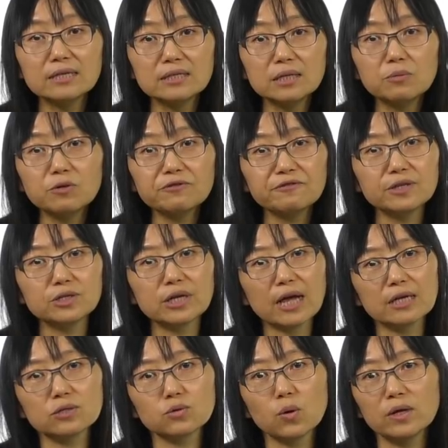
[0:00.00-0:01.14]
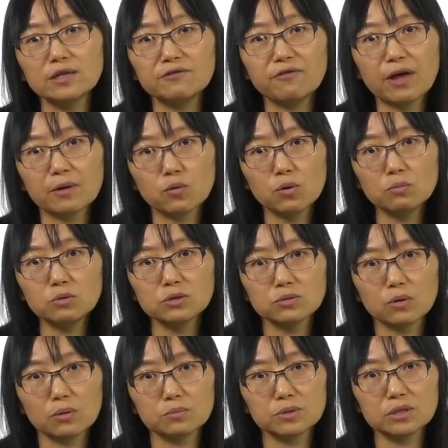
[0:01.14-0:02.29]
Zebrafish has 25
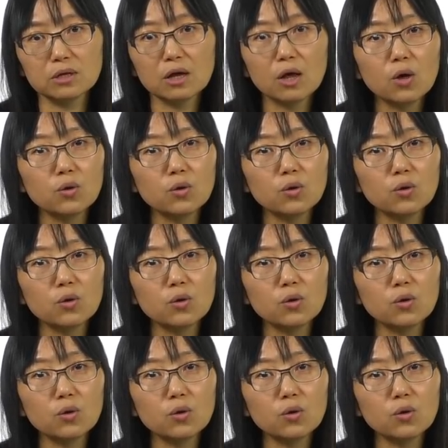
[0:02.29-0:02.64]
chromosomes.